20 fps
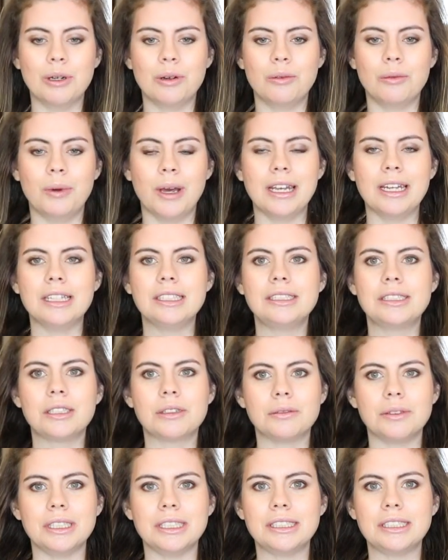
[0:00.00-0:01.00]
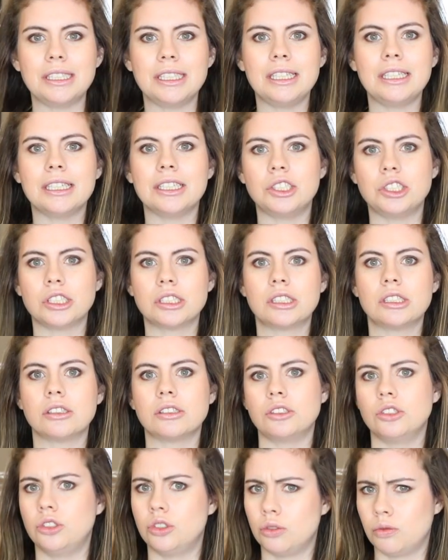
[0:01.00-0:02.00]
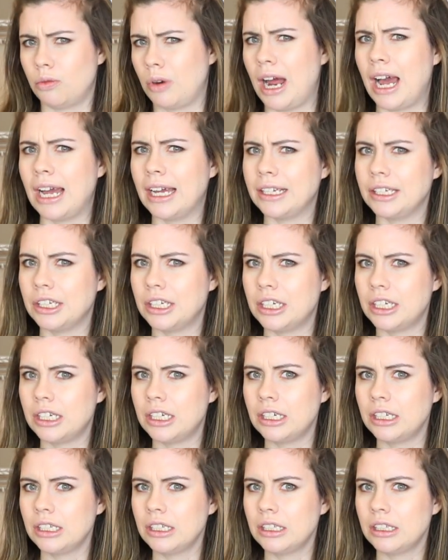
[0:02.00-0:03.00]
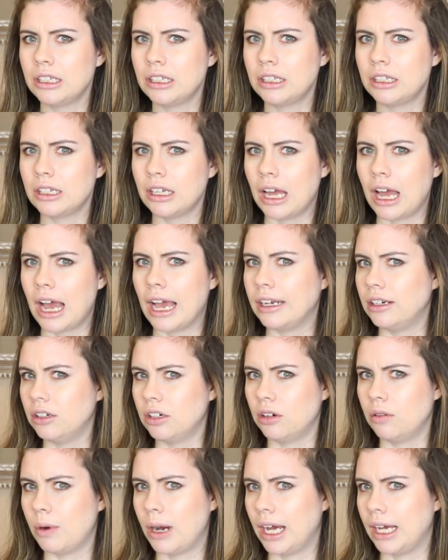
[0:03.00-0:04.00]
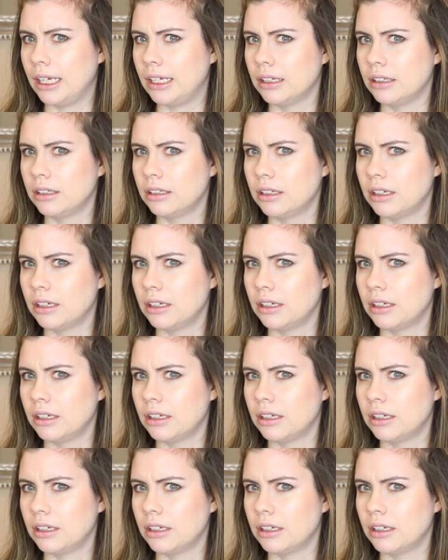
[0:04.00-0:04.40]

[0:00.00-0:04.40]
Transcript: when it's greasy, it just looks drier. I don't know why.